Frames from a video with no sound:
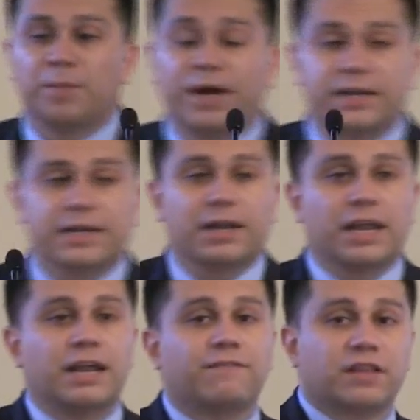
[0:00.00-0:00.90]
but
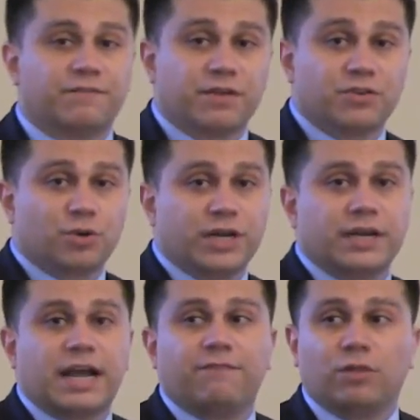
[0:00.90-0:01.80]
if left
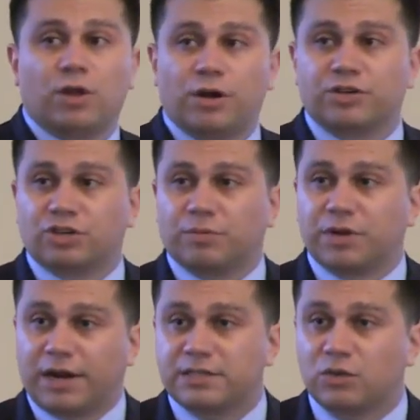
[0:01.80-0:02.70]
untreated, have long-term
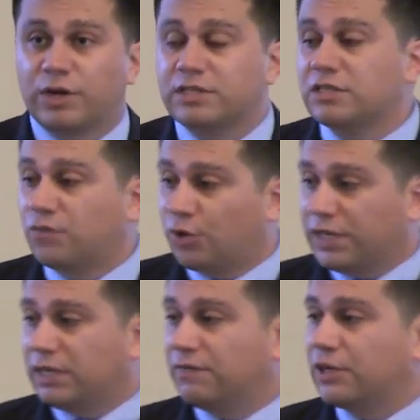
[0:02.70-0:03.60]
consequences for
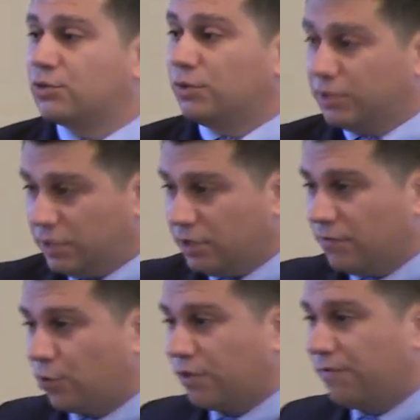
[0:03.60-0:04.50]
the individual,
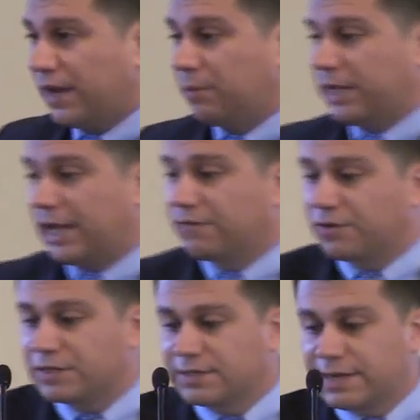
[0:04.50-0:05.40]
for the family, and
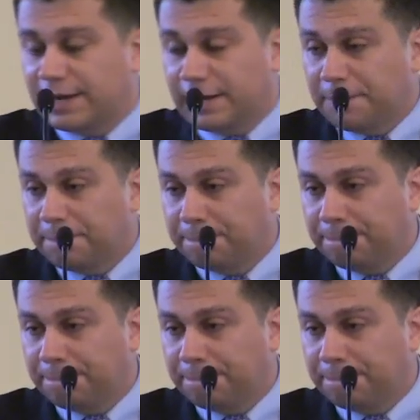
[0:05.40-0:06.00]
for society.